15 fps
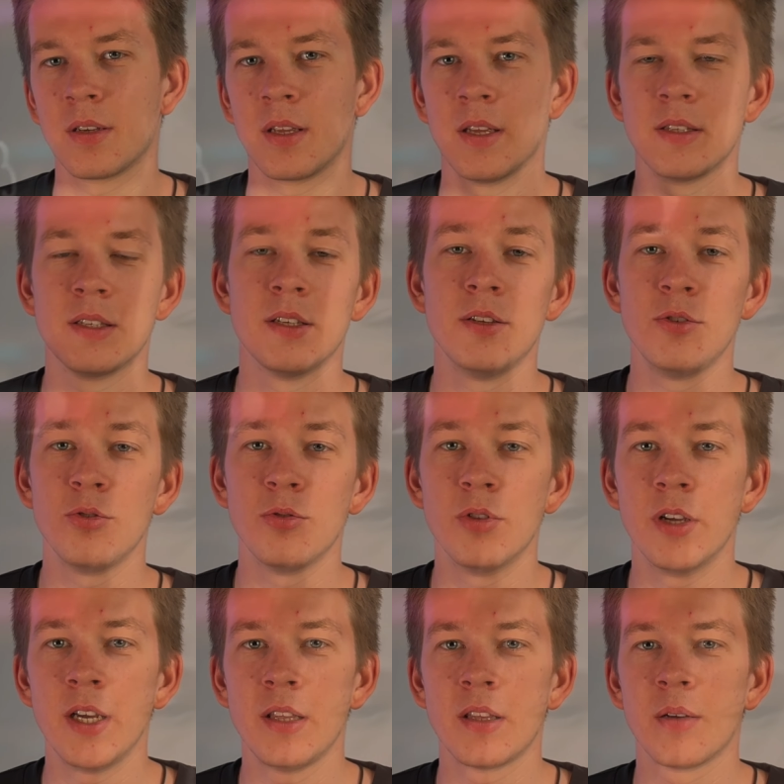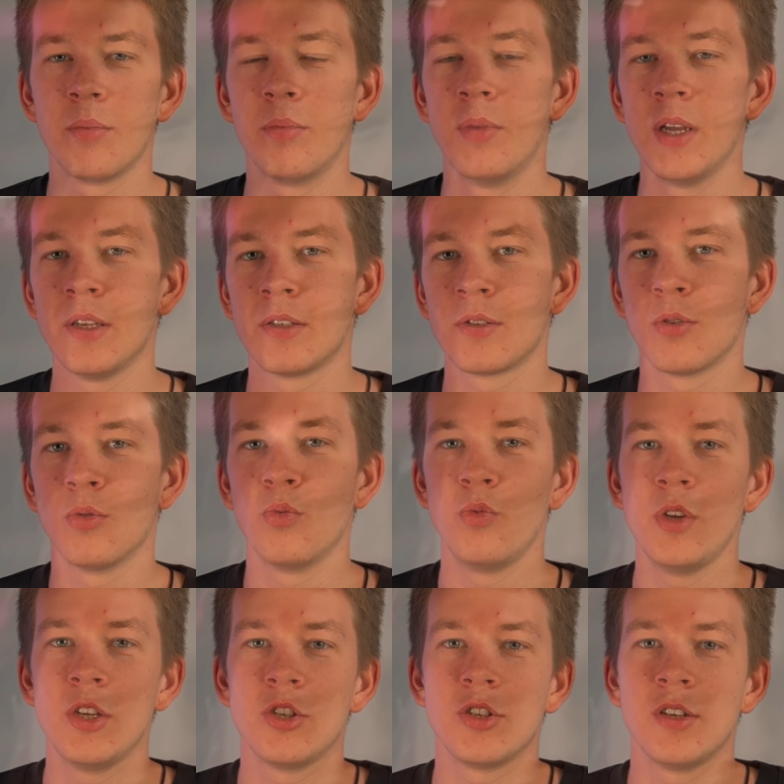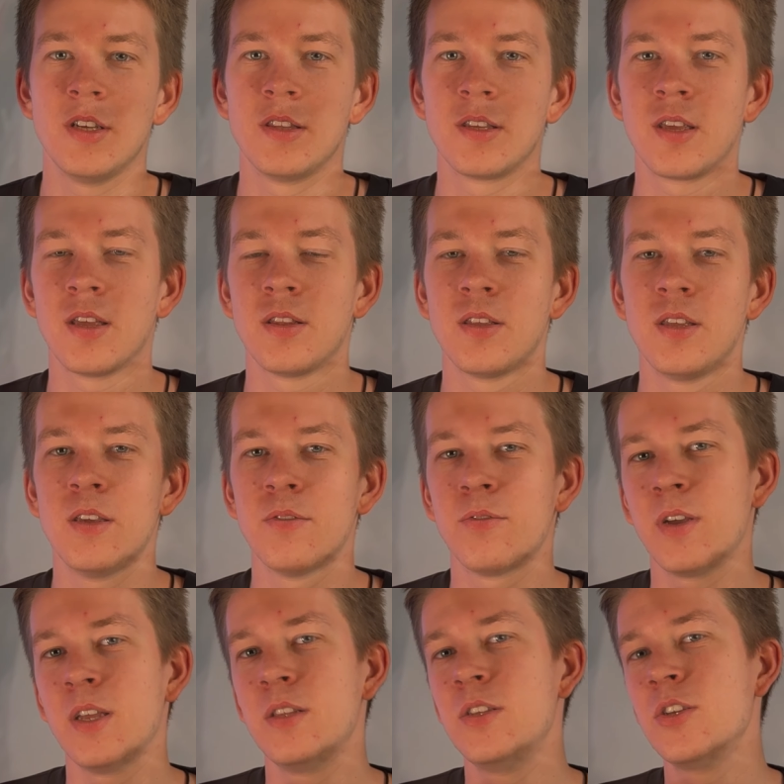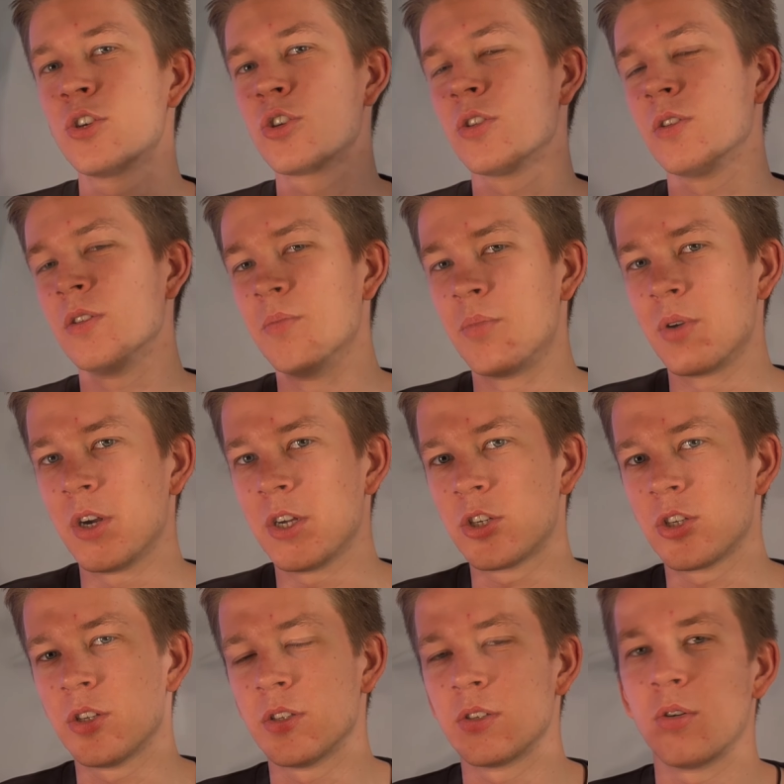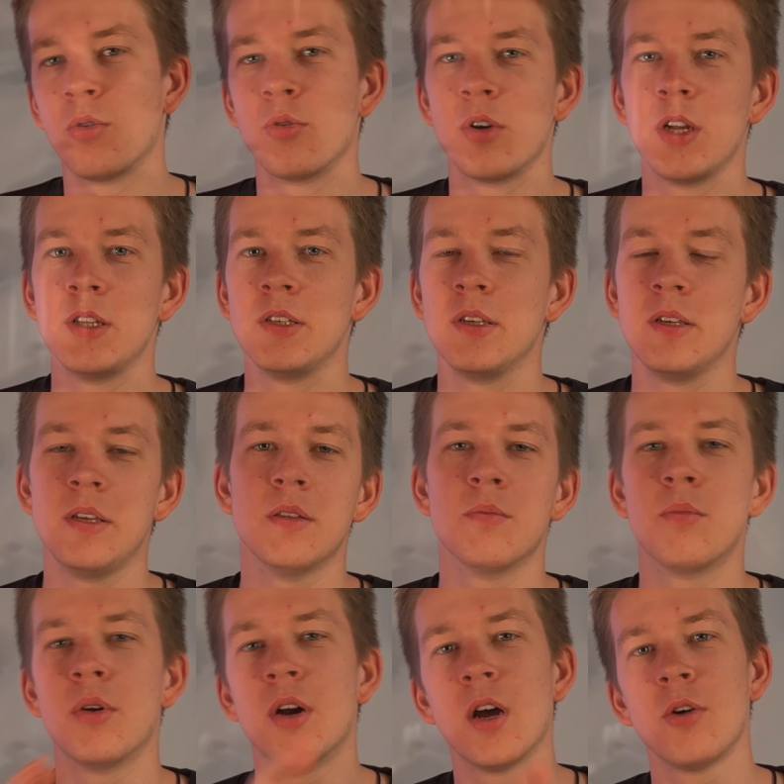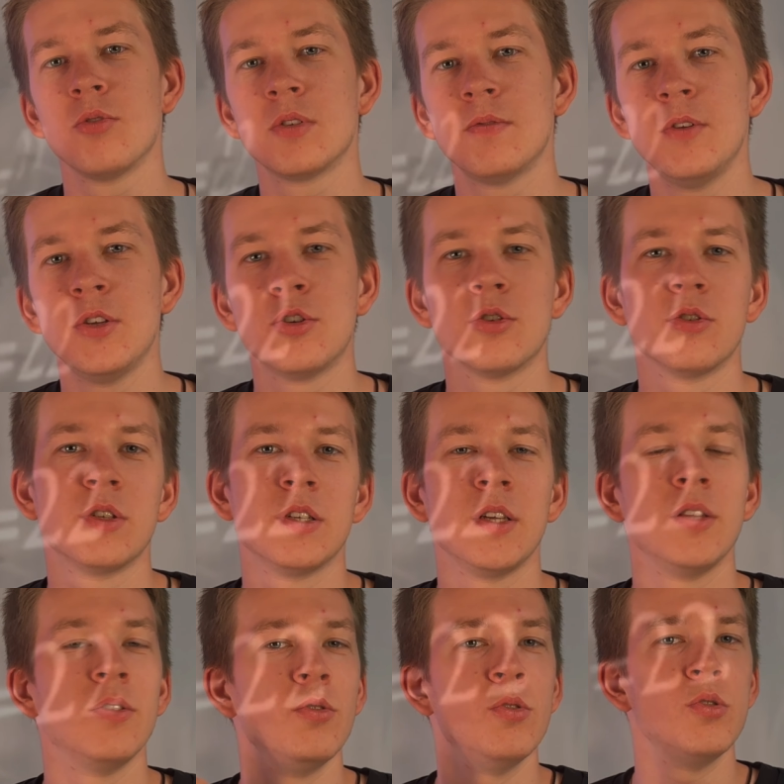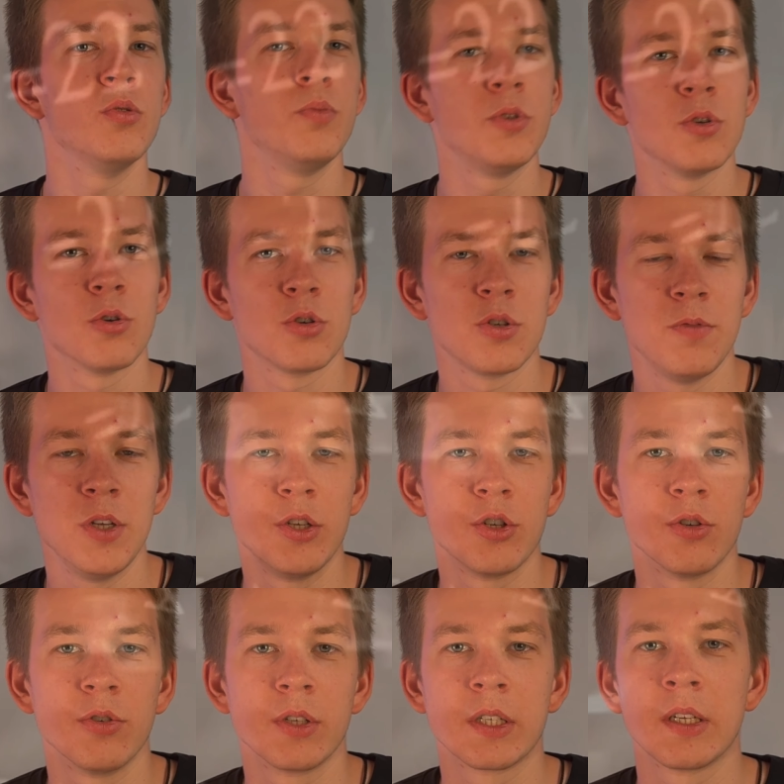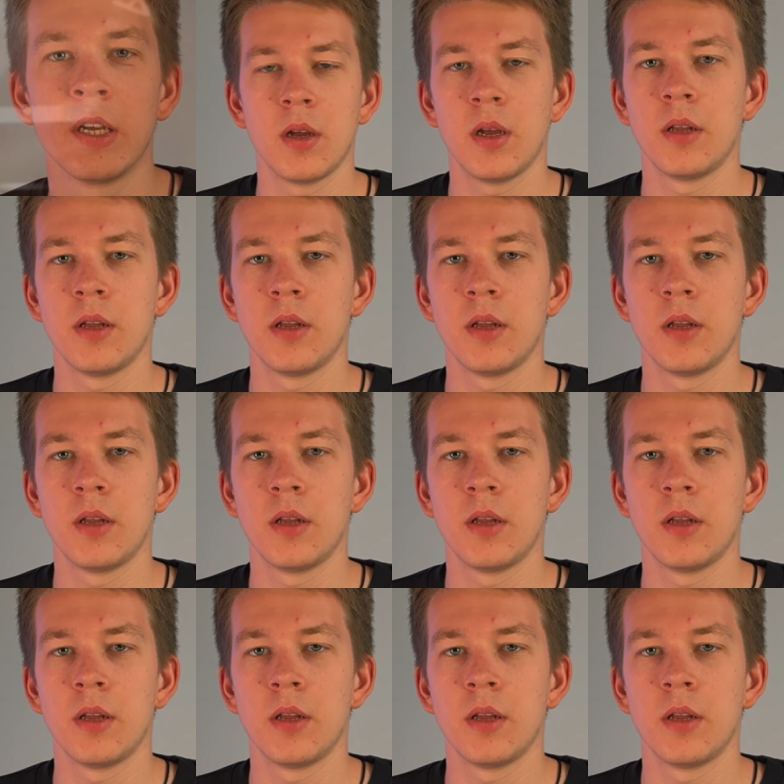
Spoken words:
gets the new data based on which it can give additional impressions already in browse features, in YouTube search features,